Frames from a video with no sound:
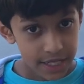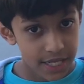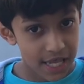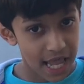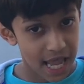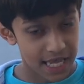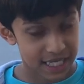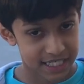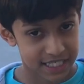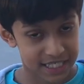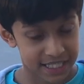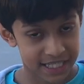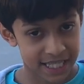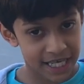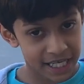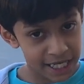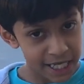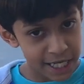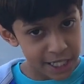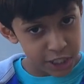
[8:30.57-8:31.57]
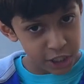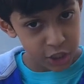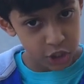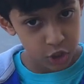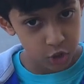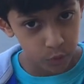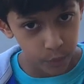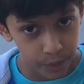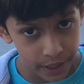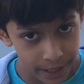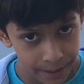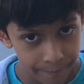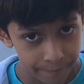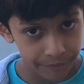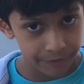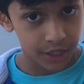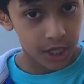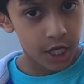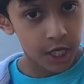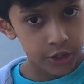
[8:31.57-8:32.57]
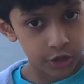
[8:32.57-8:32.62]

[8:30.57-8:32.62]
Yes, they can swim